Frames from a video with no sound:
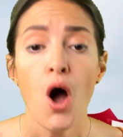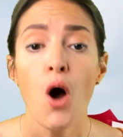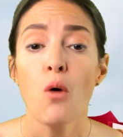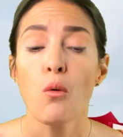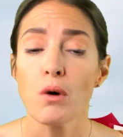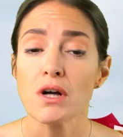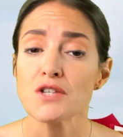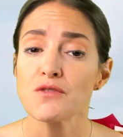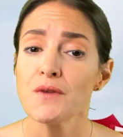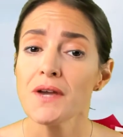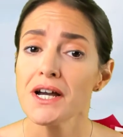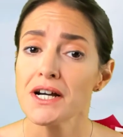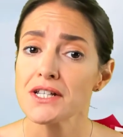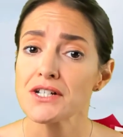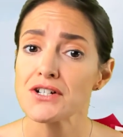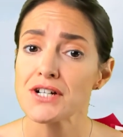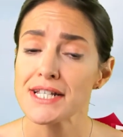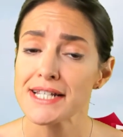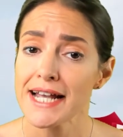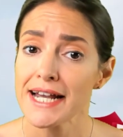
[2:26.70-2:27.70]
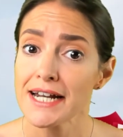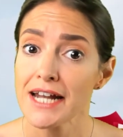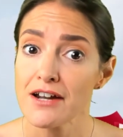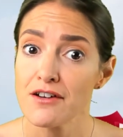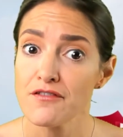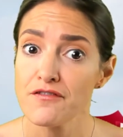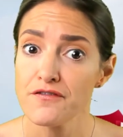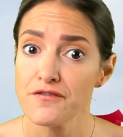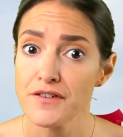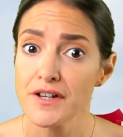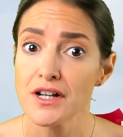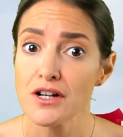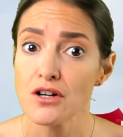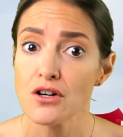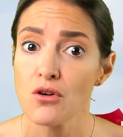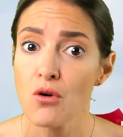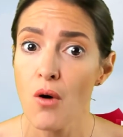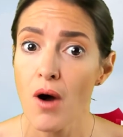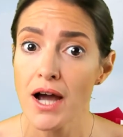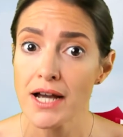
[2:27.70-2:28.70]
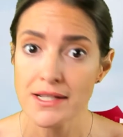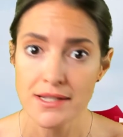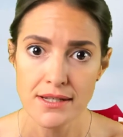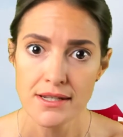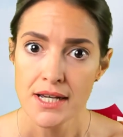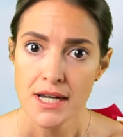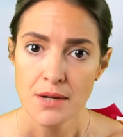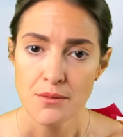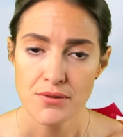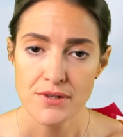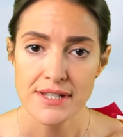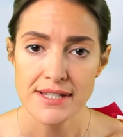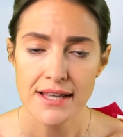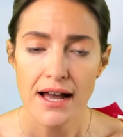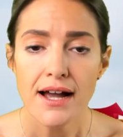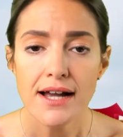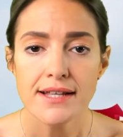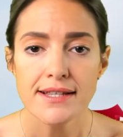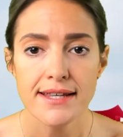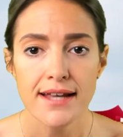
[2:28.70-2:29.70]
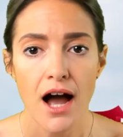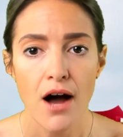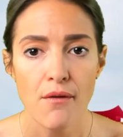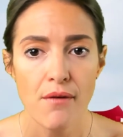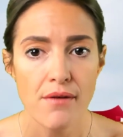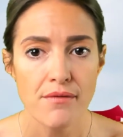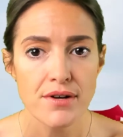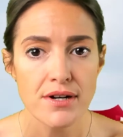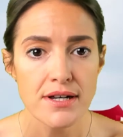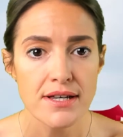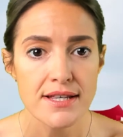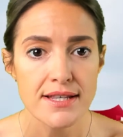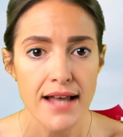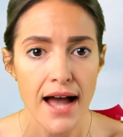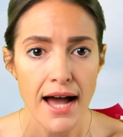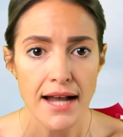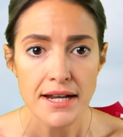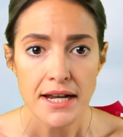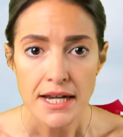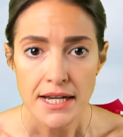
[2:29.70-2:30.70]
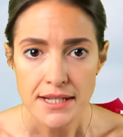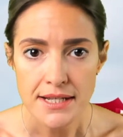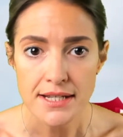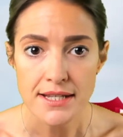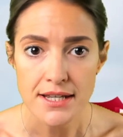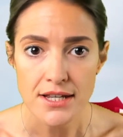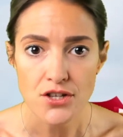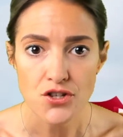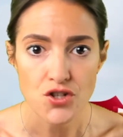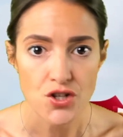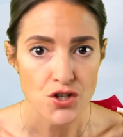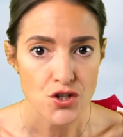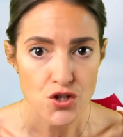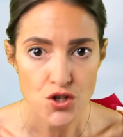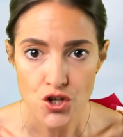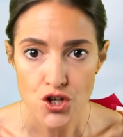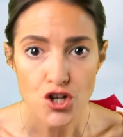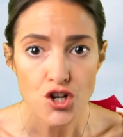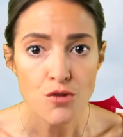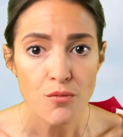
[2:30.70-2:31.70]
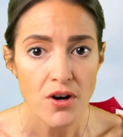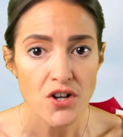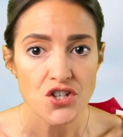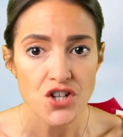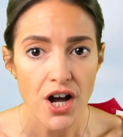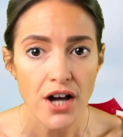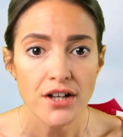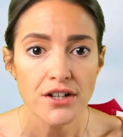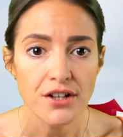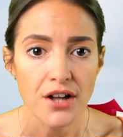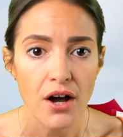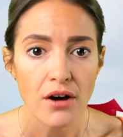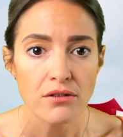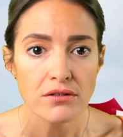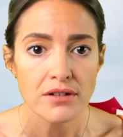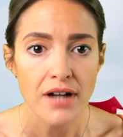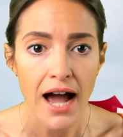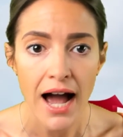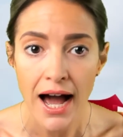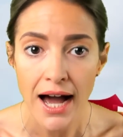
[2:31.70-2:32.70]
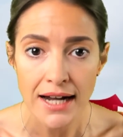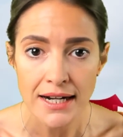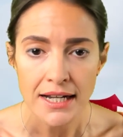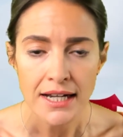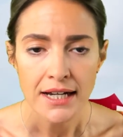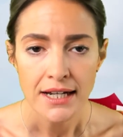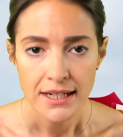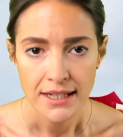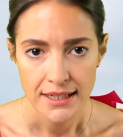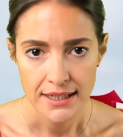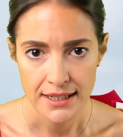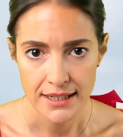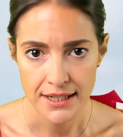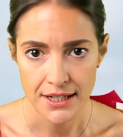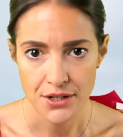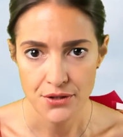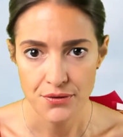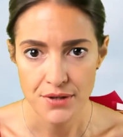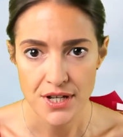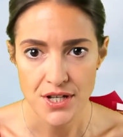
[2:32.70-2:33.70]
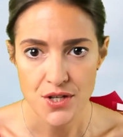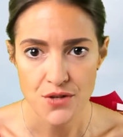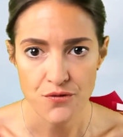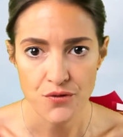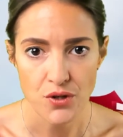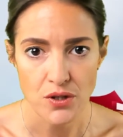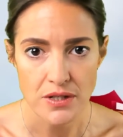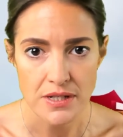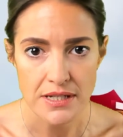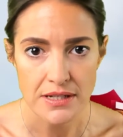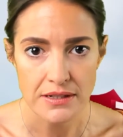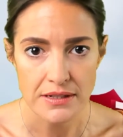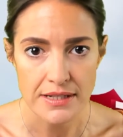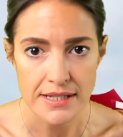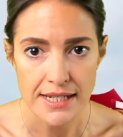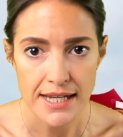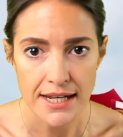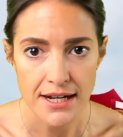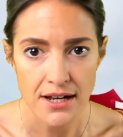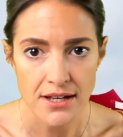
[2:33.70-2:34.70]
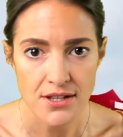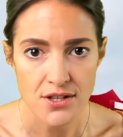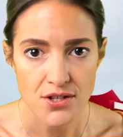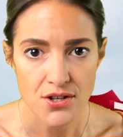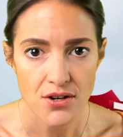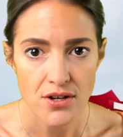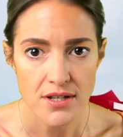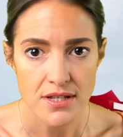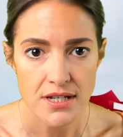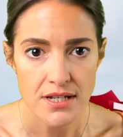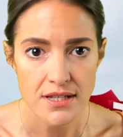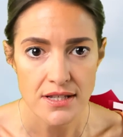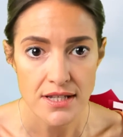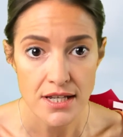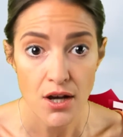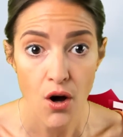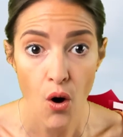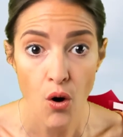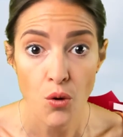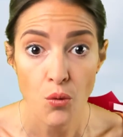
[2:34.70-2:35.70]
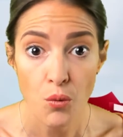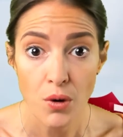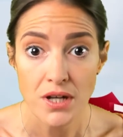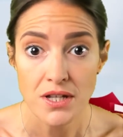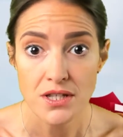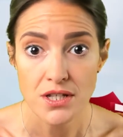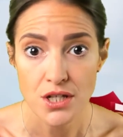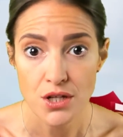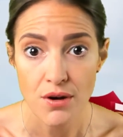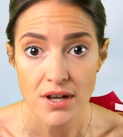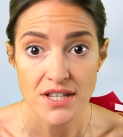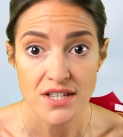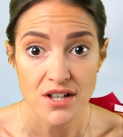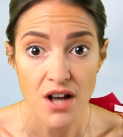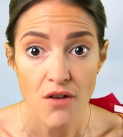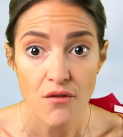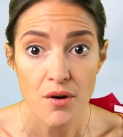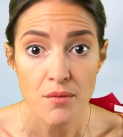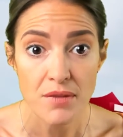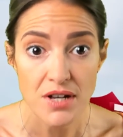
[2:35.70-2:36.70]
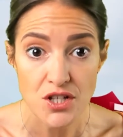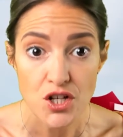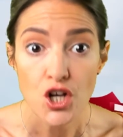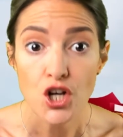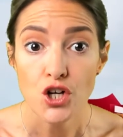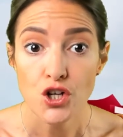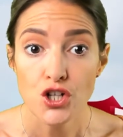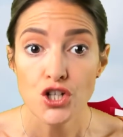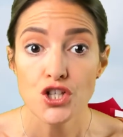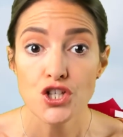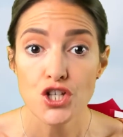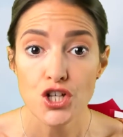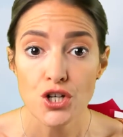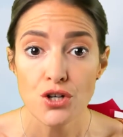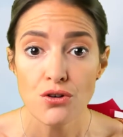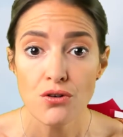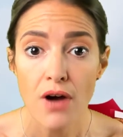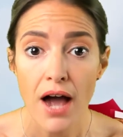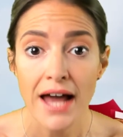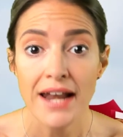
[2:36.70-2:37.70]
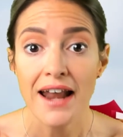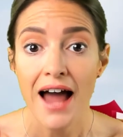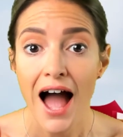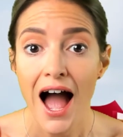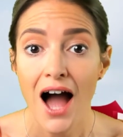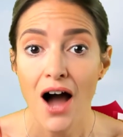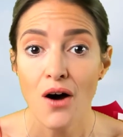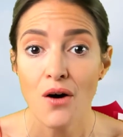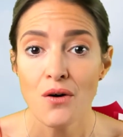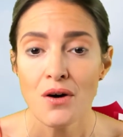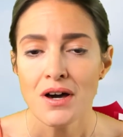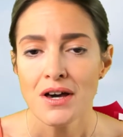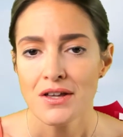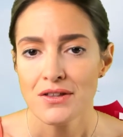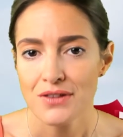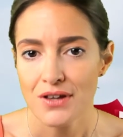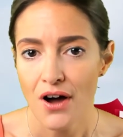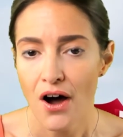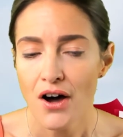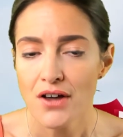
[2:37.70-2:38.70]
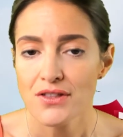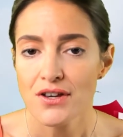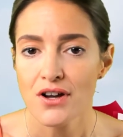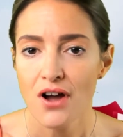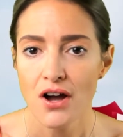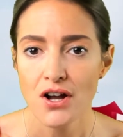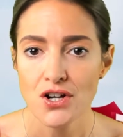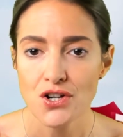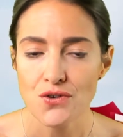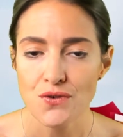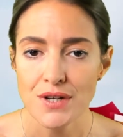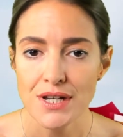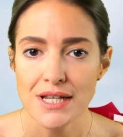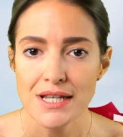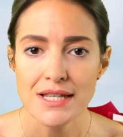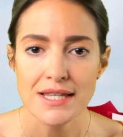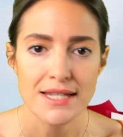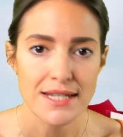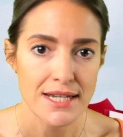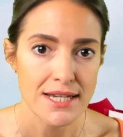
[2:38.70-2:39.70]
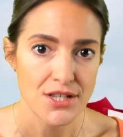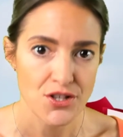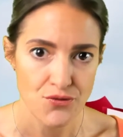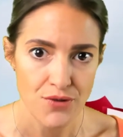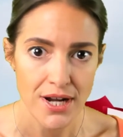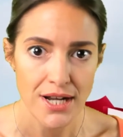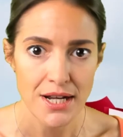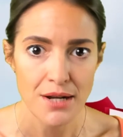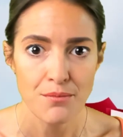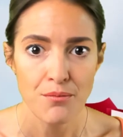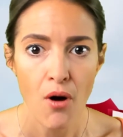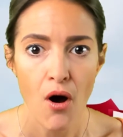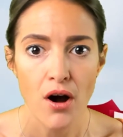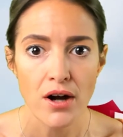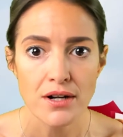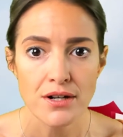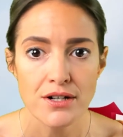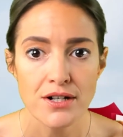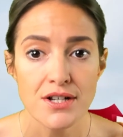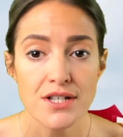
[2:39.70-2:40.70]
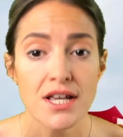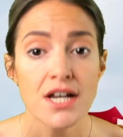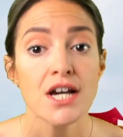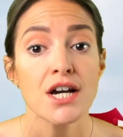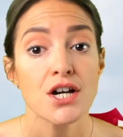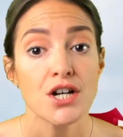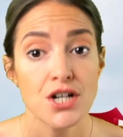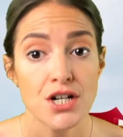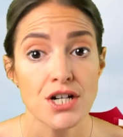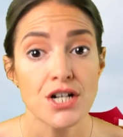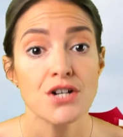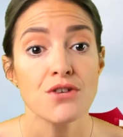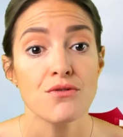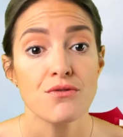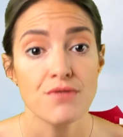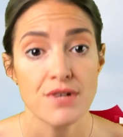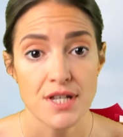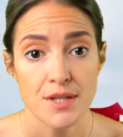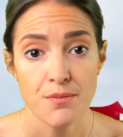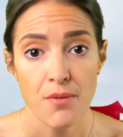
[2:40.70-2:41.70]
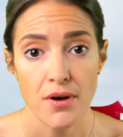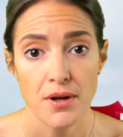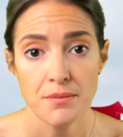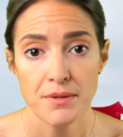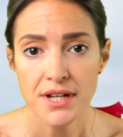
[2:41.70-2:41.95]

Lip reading: What we understand and feel quite precisely, however, is that this is just too much unknown and increased volatility and uncertainty on what the US government could do and how the other countries, the trading partners, could respond.